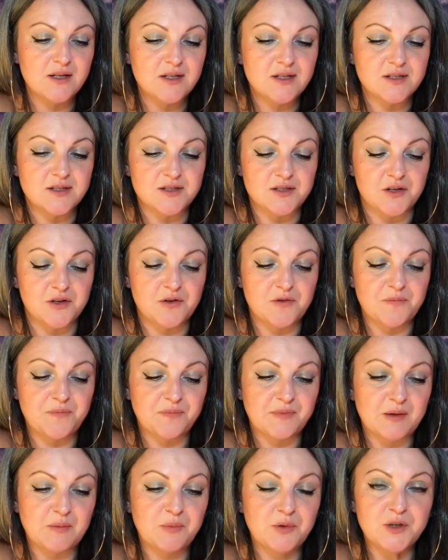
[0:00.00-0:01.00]
So
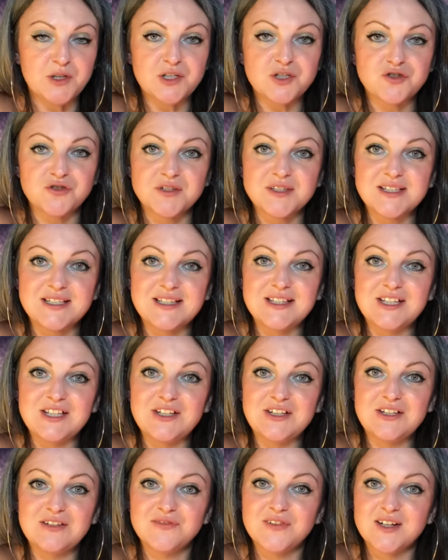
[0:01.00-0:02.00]
put your trust in the
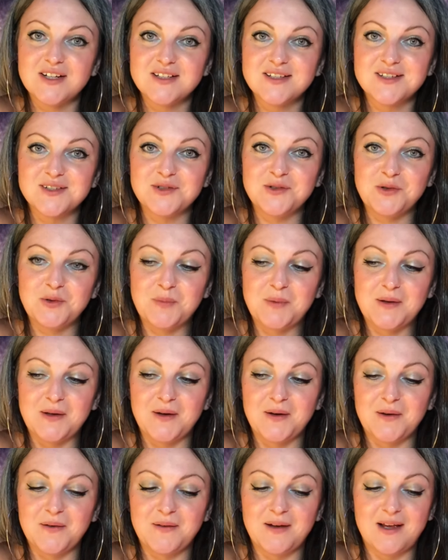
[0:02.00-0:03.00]
universe,
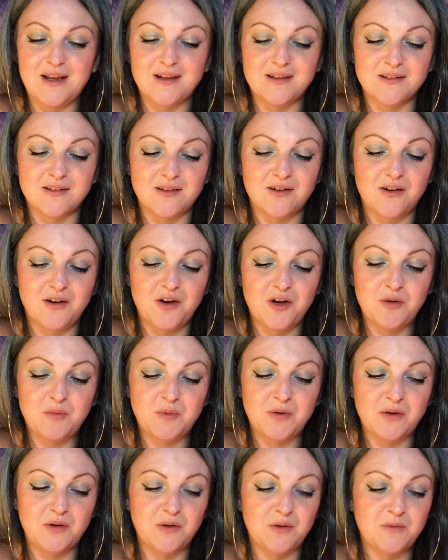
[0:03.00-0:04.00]
Scorpio, and I
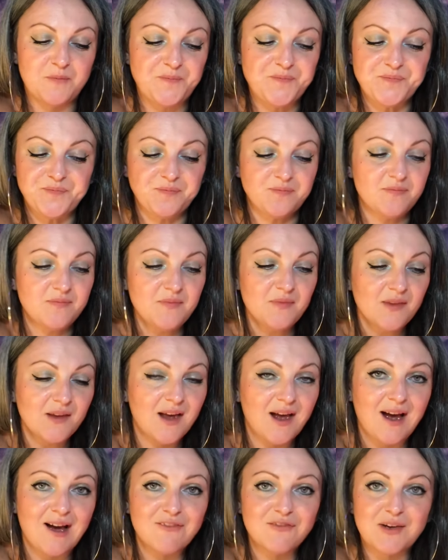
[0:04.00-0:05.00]
hope you
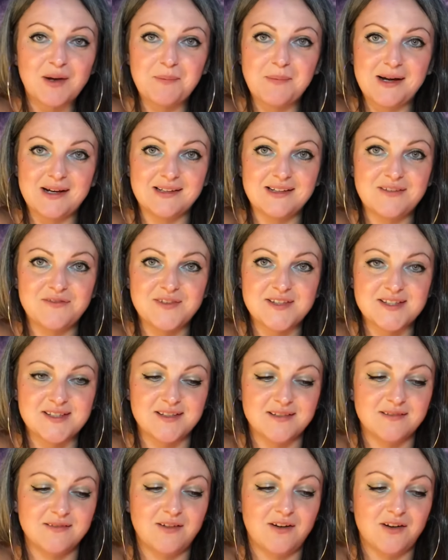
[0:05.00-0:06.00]
Have a
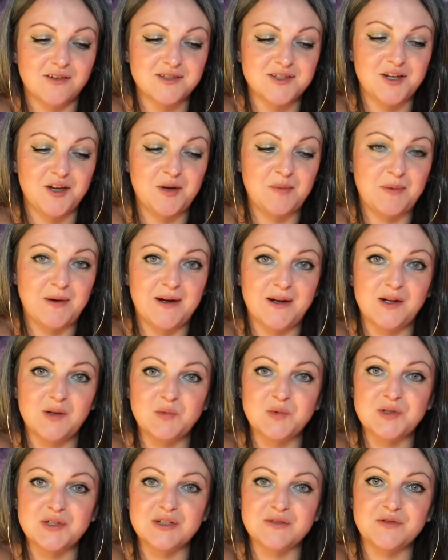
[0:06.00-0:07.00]
magnificent October and a
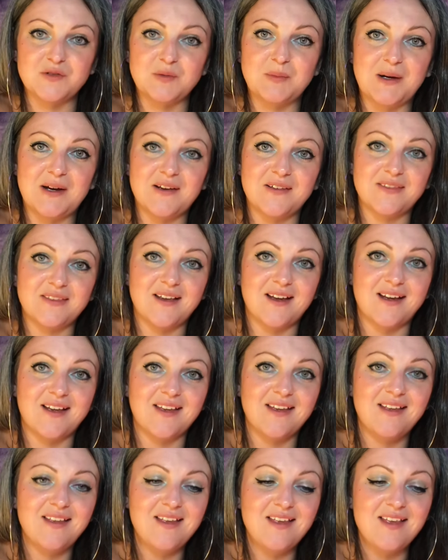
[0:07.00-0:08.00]
wonderful birthday.
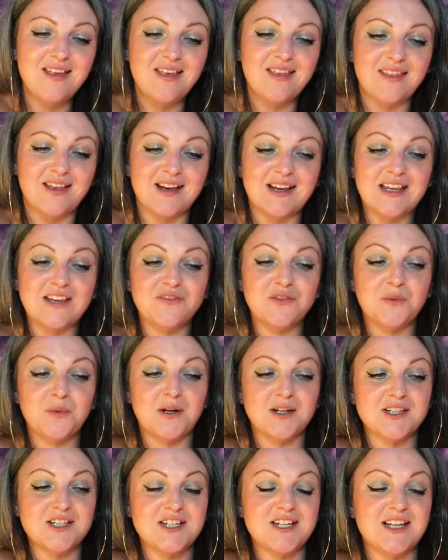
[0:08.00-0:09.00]
Thank you for
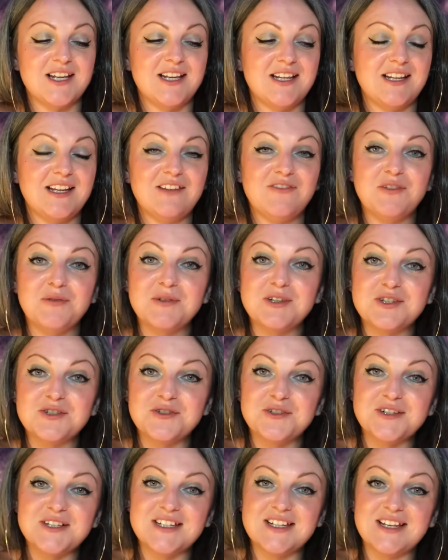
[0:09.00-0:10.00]
watching. If you
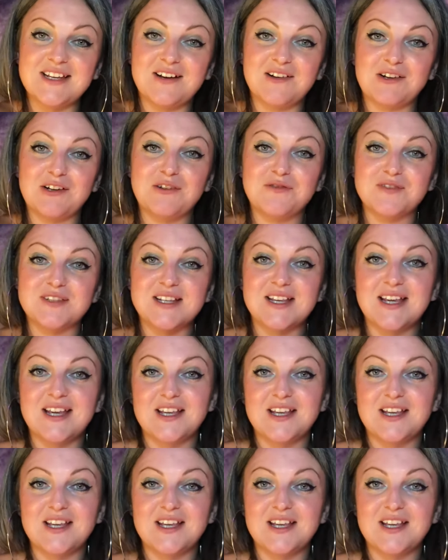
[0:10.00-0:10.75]
enjoyed it, I'd love to hear